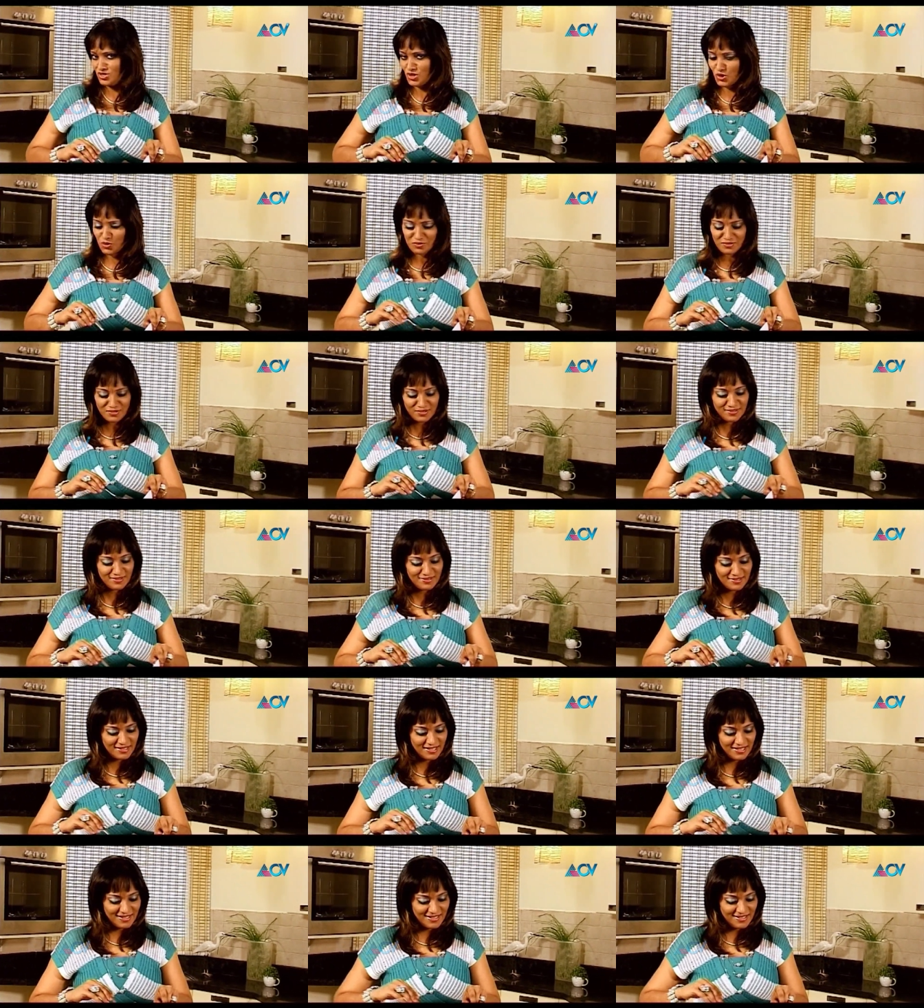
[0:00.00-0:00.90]
don't.
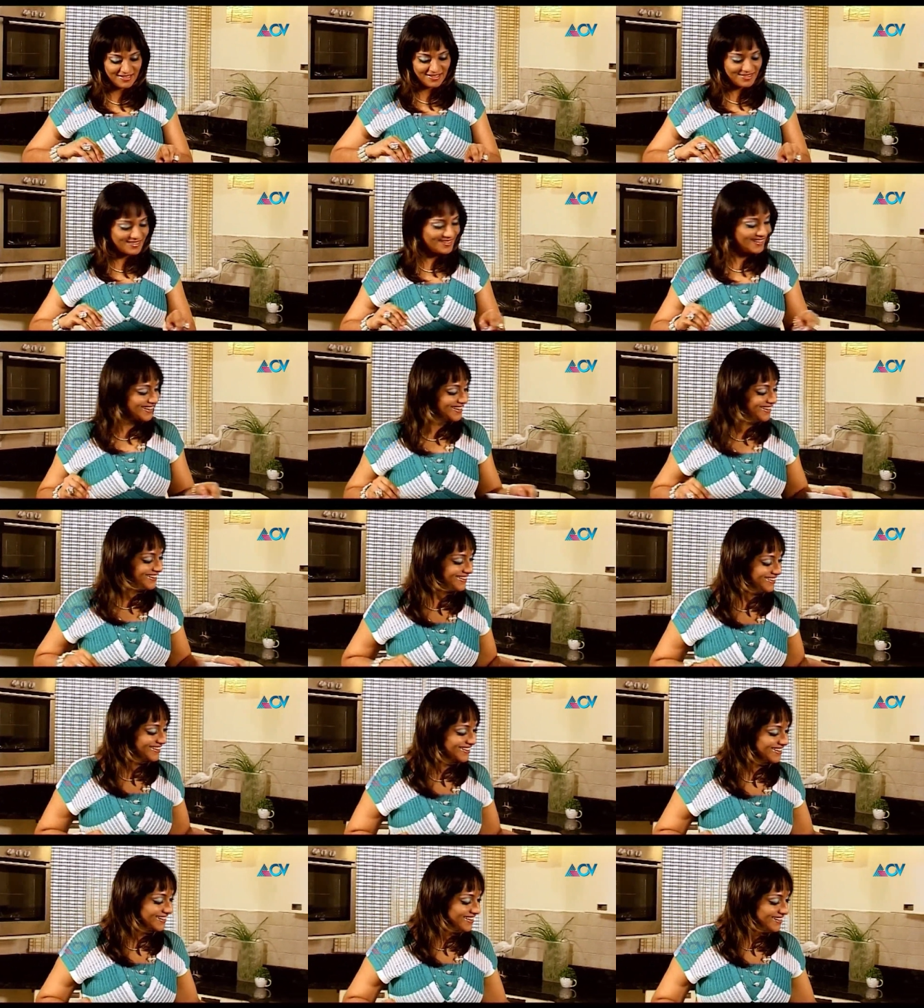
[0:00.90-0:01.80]
Okay.
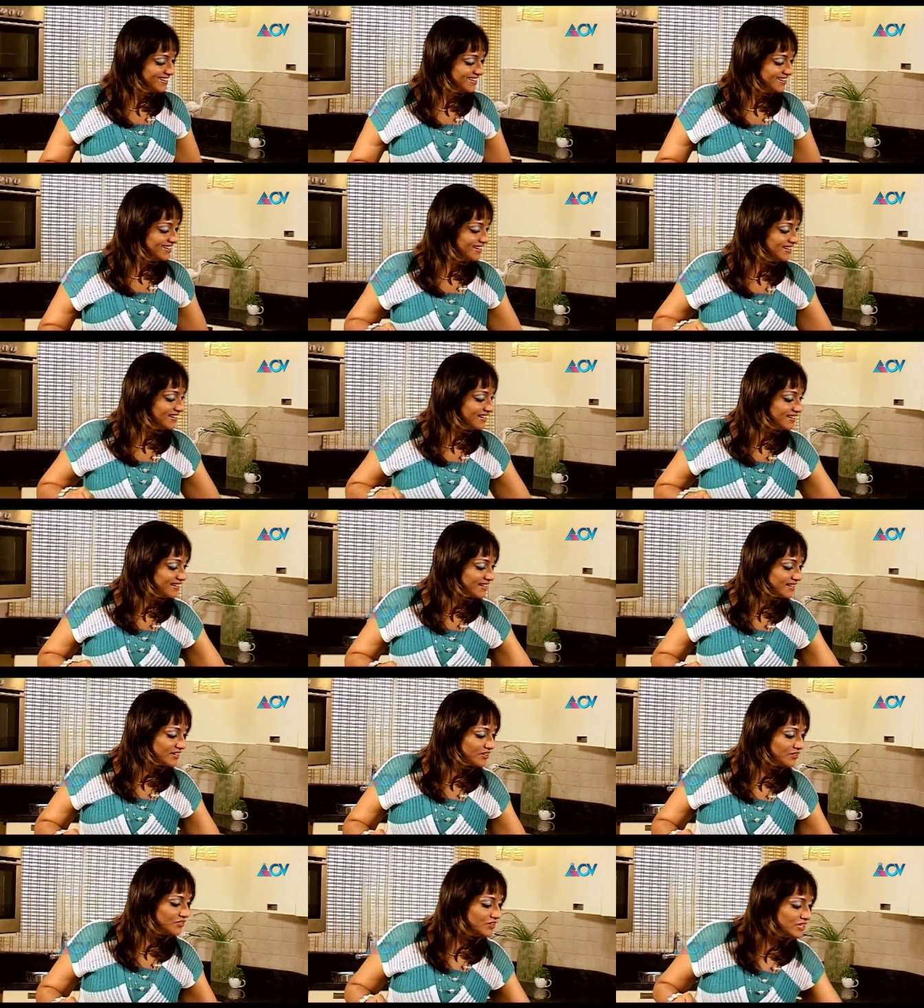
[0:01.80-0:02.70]

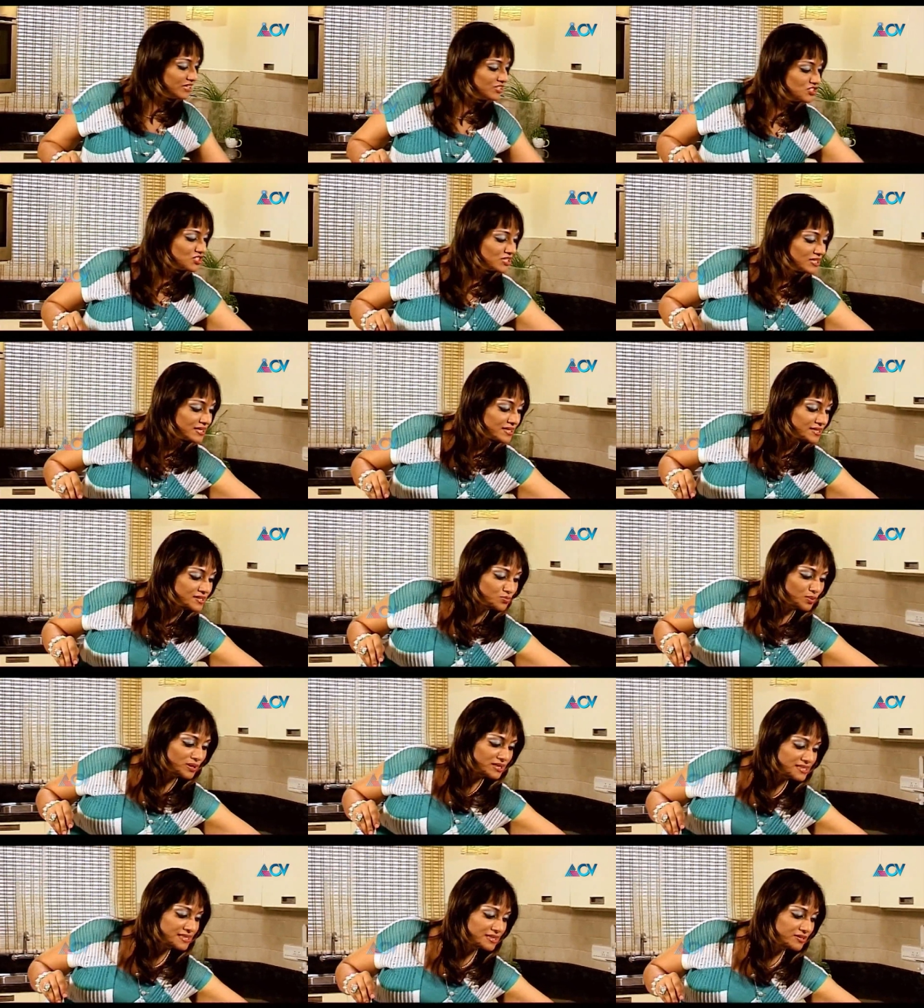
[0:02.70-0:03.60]
Green chilies.
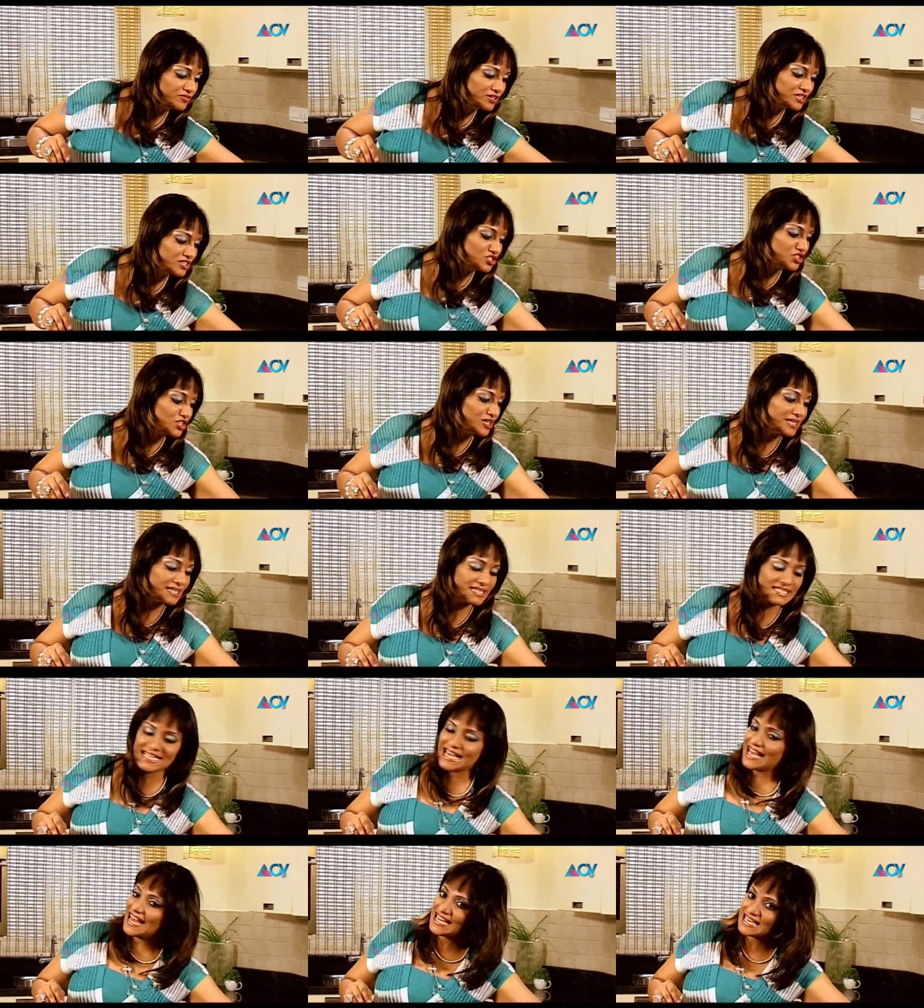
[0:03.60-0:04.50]
Once the green chili
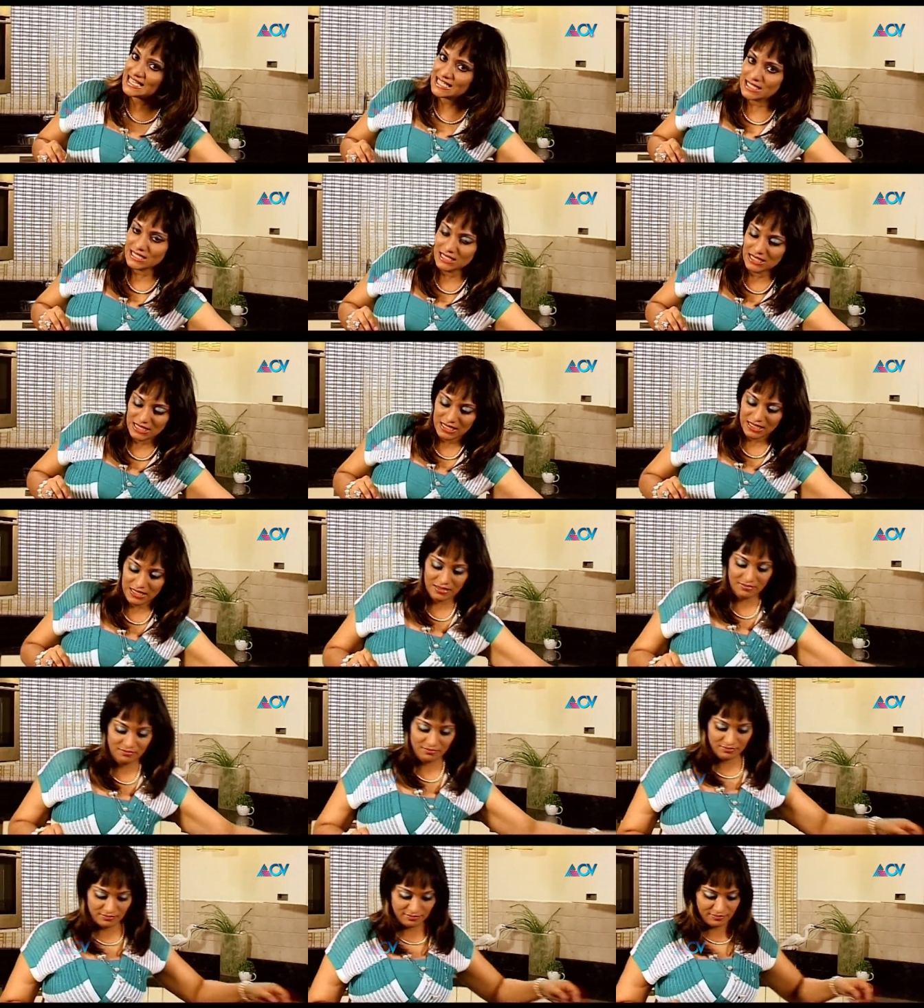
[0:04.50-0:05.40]
is added,
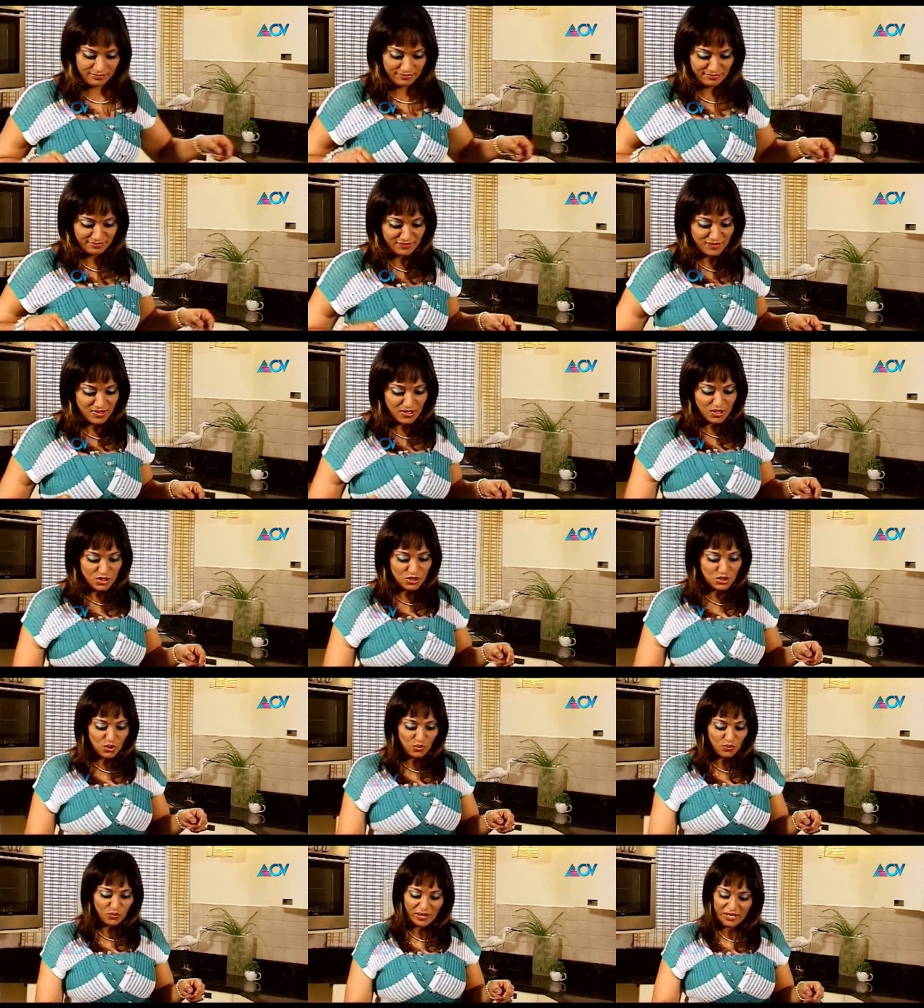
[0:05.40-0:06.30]

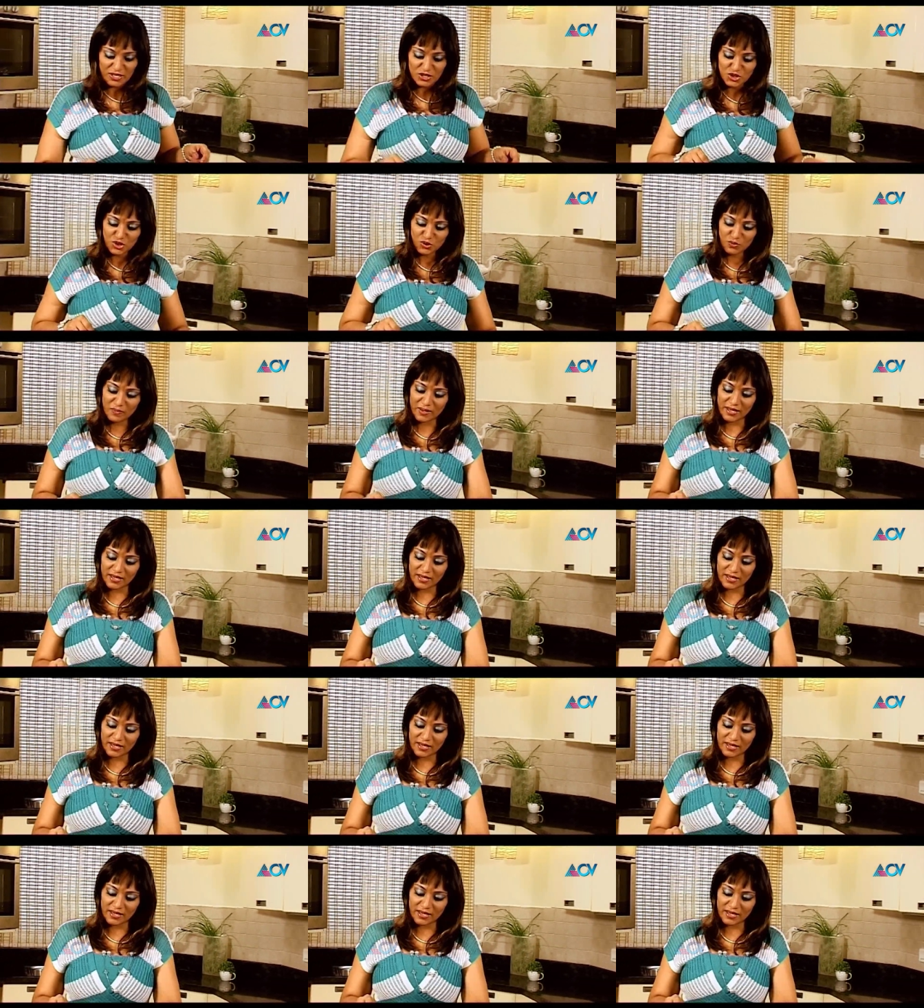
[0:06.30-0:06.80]
don't wait too